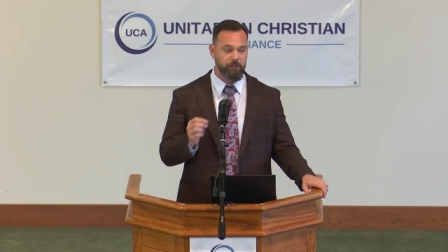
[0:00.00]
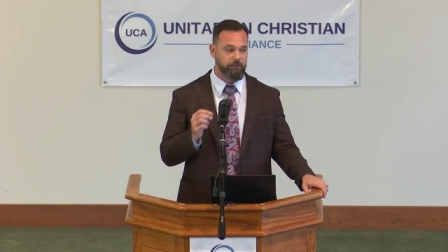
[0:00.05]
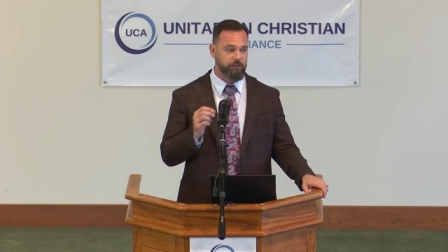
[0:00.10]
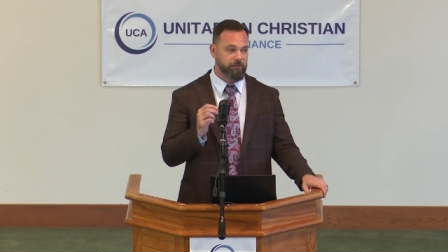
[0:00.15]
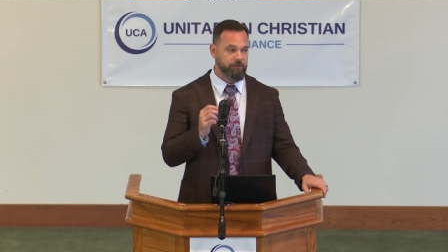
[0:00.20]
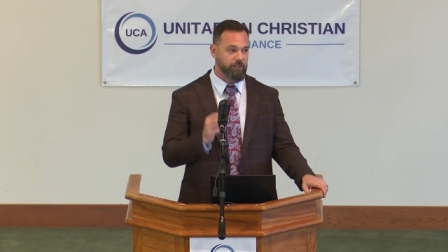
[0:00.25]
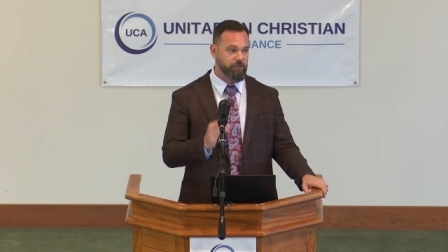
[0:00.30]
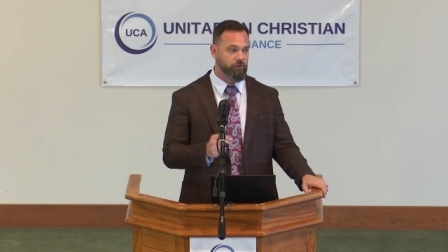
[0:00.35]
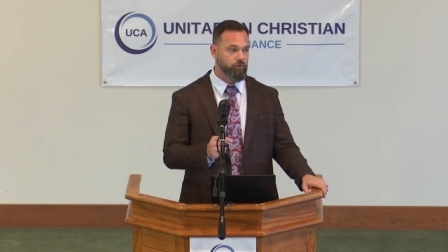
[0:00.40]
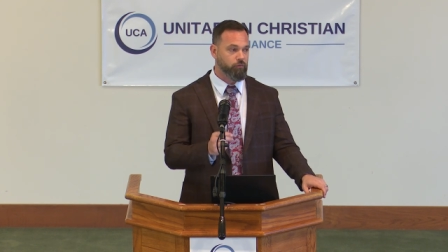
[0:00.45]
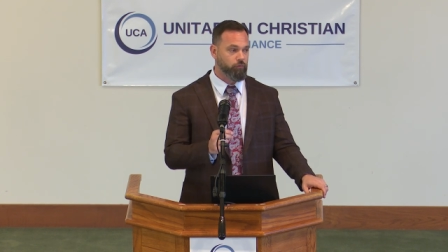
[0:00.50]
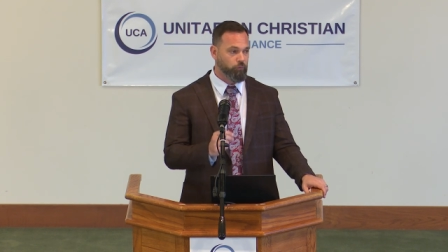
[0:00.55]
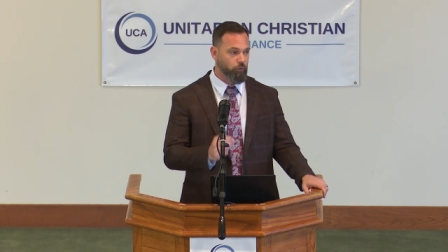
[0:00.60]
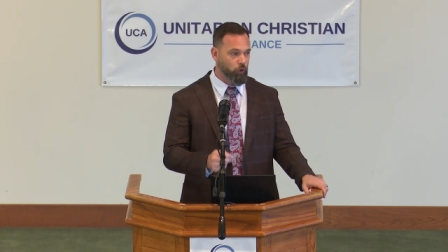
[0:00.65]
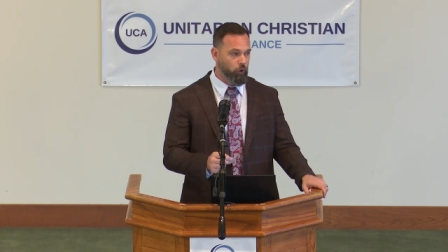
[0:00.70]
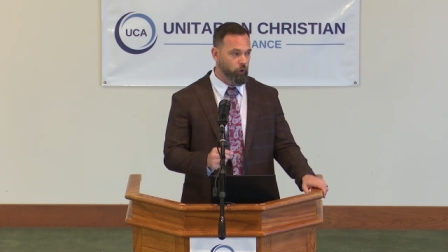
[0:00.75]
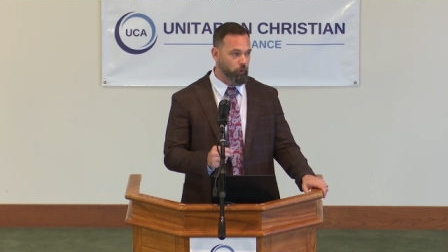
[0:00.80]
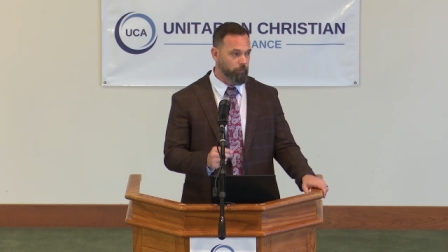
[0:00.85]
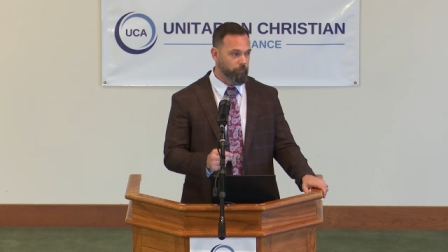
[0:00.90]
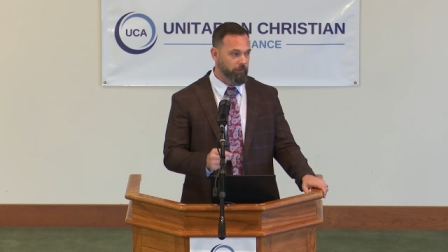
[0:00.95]
that this
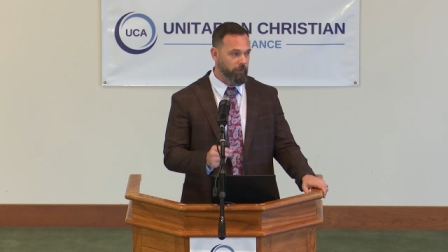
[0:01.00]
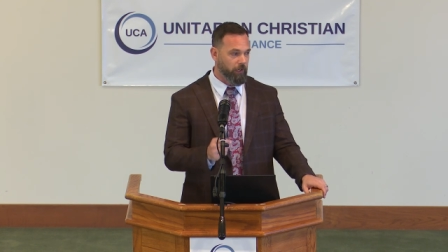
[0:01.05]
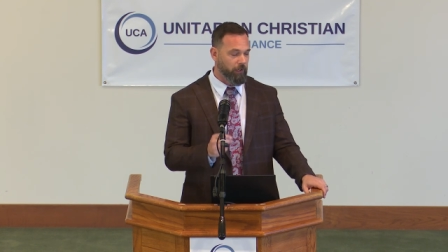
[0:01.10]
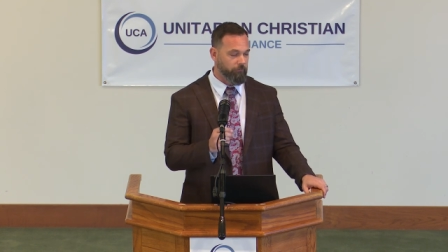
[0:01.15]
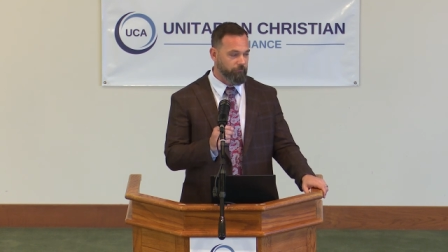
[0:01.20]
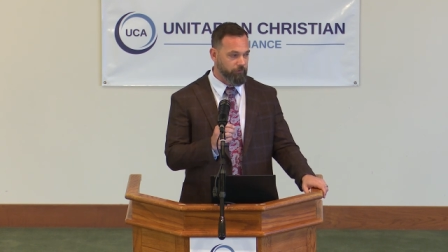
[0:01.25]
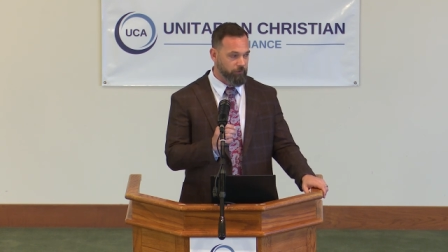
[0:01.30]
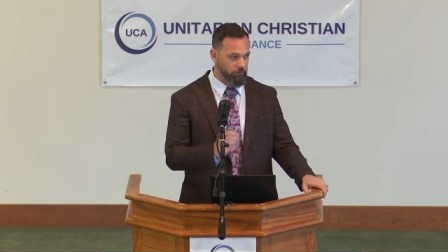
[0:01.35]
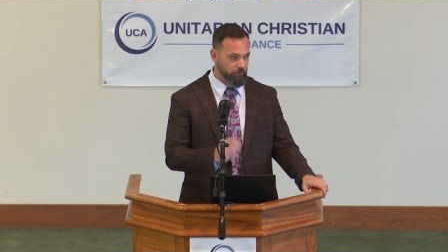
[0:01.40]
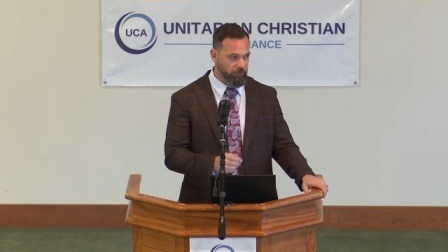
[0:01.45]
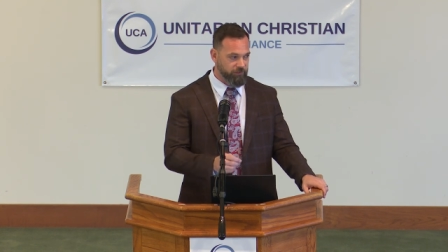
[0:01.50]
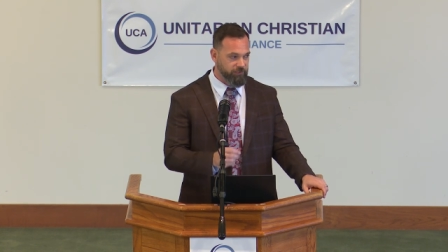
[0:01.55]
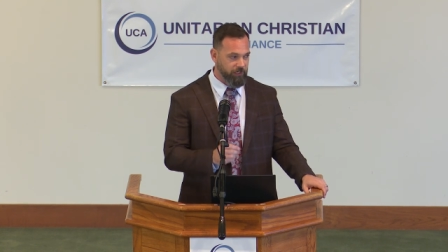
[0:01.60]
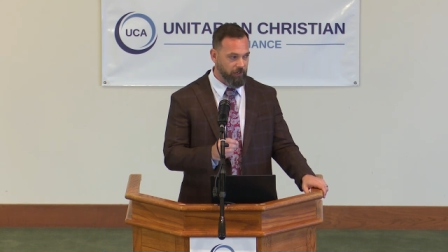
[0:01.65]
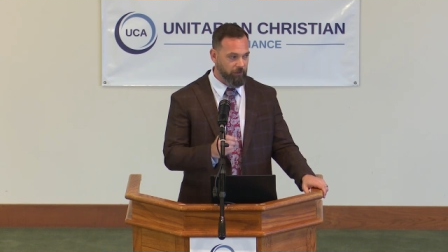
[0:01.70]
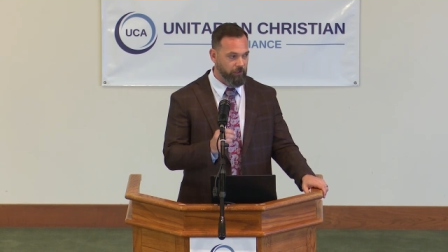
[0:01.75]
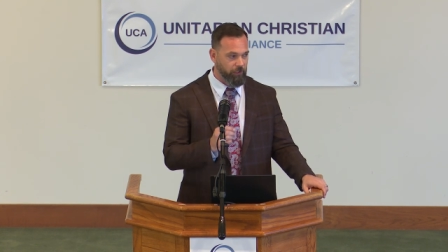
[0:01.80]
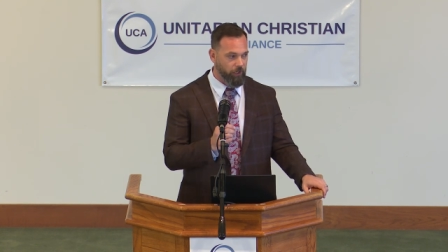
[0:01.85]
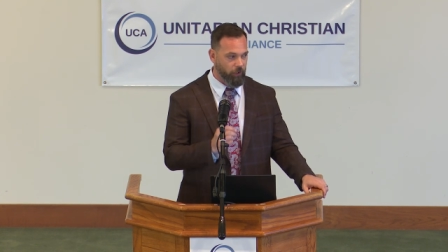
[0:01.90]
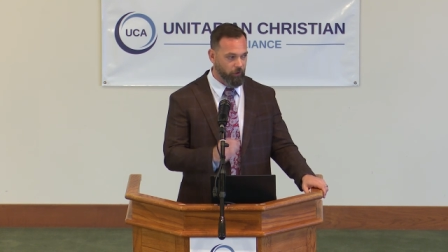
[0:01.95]
group of
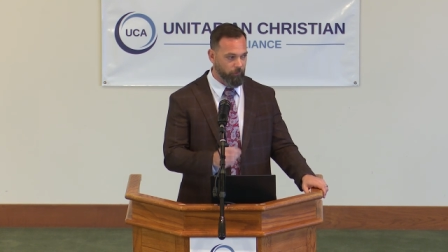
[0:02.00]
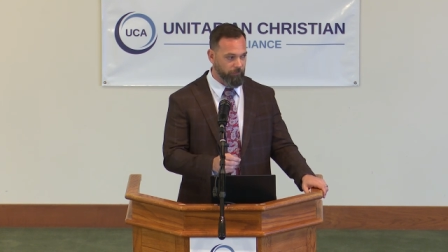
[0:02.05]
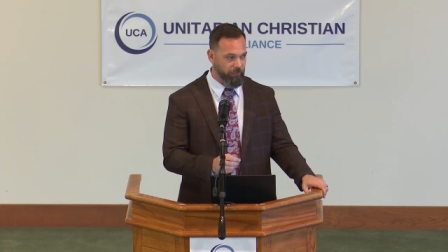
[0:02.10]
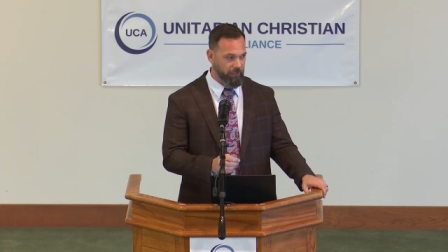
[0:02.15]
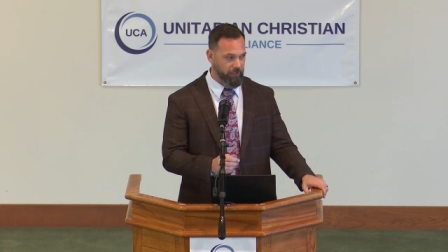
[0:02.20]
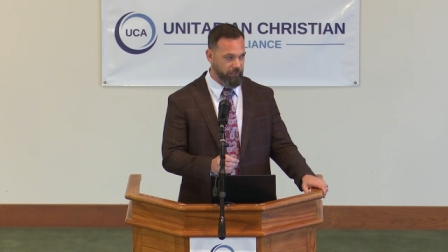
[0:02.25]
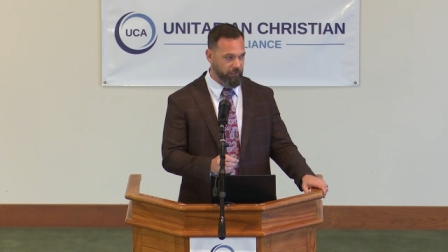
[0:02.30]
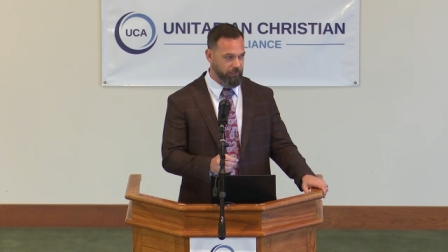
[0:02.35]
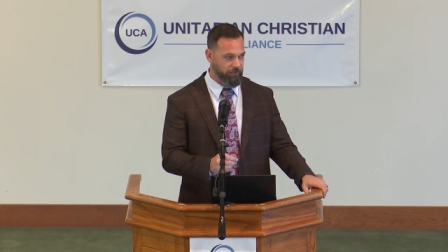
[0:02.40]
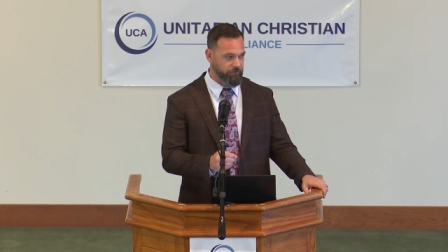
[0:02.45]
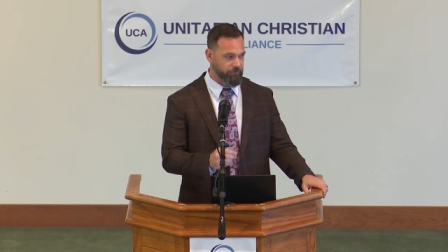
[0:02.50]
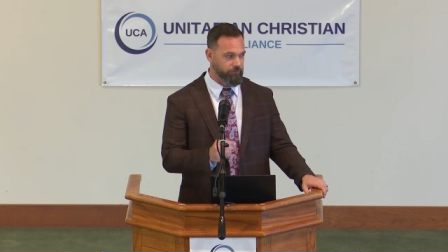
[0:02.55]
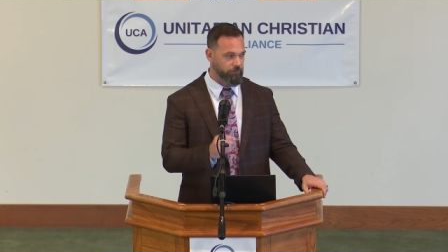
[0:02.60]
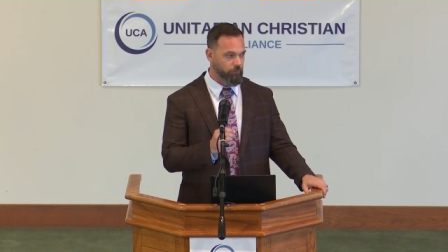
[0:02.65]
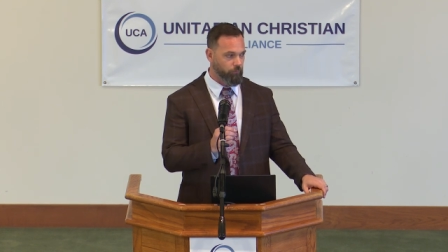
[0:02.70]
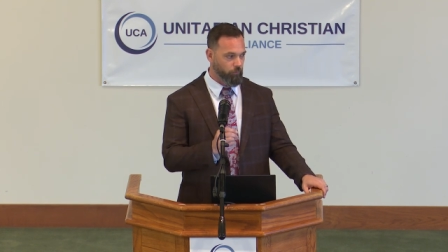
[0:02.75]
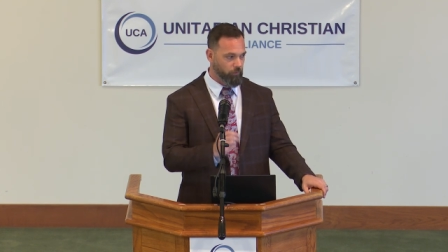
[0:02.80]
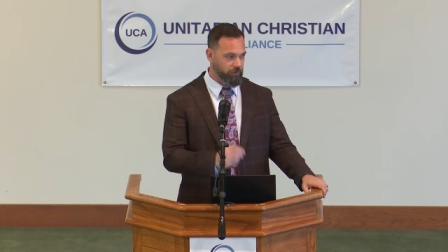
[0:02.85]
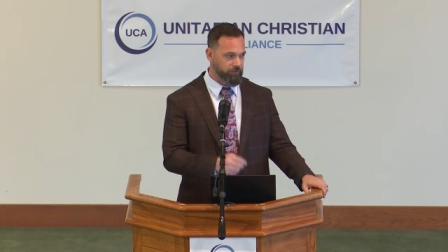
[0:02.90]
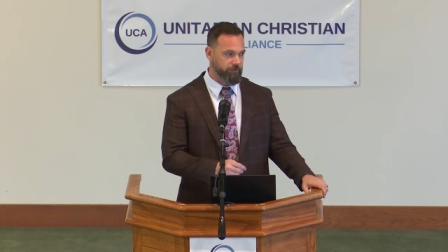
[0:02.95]
Unitarian
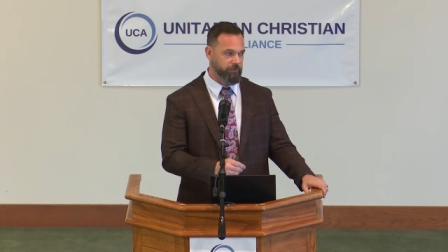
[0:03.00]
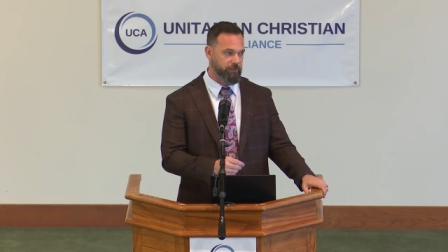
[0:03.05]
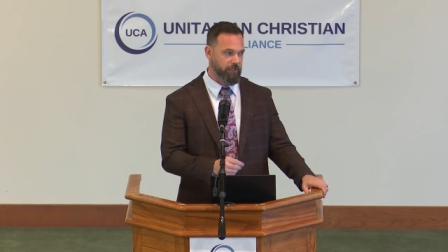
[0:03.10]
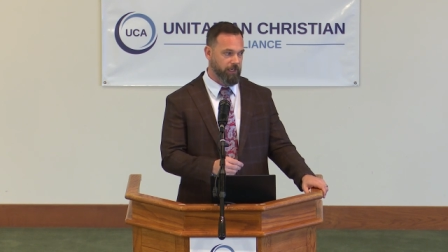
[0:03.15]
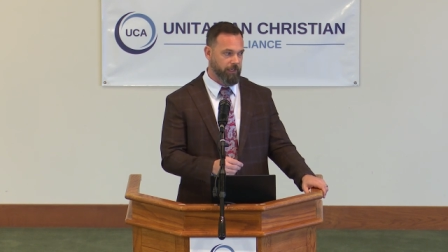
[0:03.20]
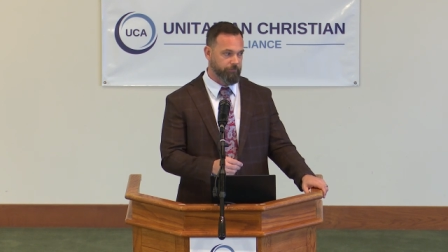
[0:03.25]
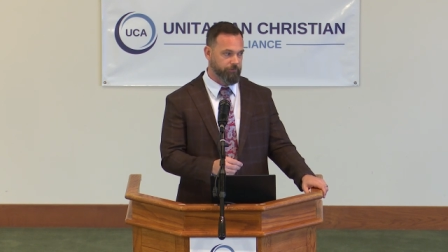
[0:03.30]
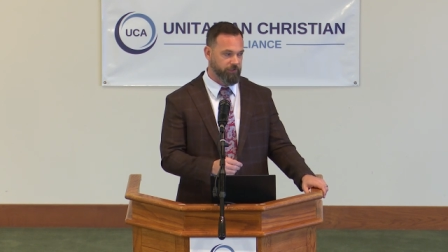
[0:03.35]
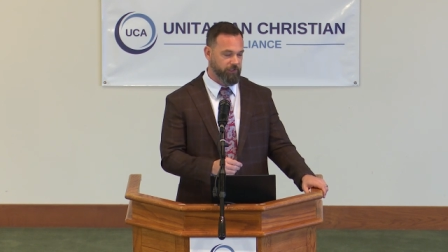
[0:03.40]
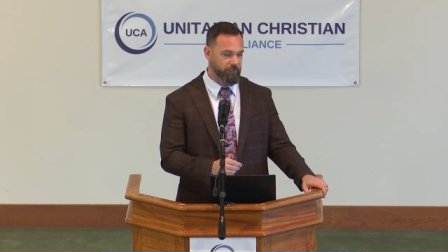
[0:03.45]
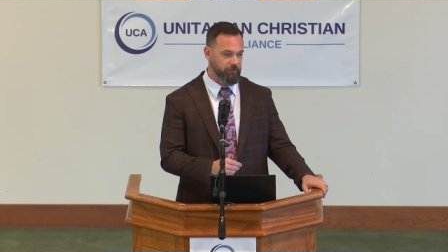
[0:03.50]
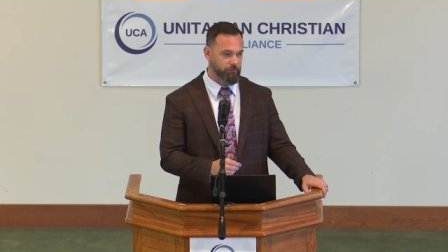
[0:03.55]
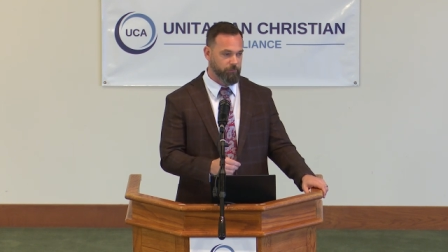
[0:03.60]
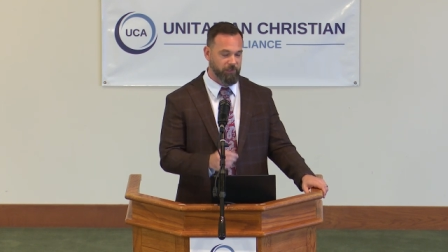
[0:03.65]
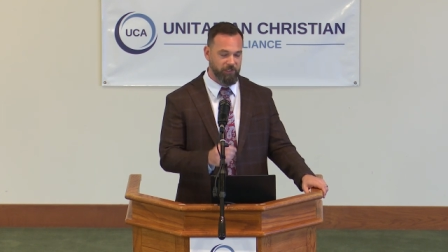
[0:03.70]
Armenians was adoptionist.